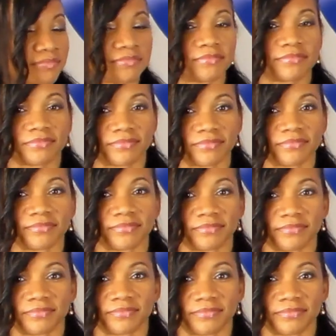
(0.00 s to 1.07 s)

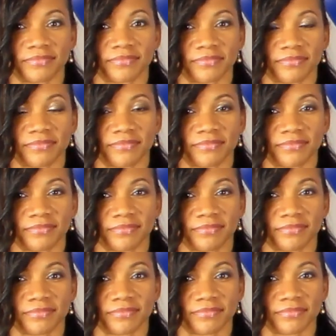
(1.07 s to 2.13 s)

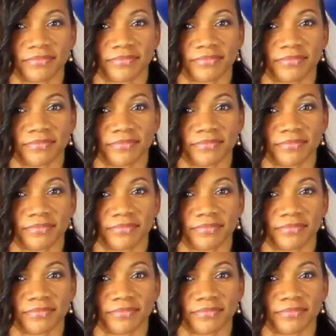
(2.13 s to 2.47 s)
[no speech]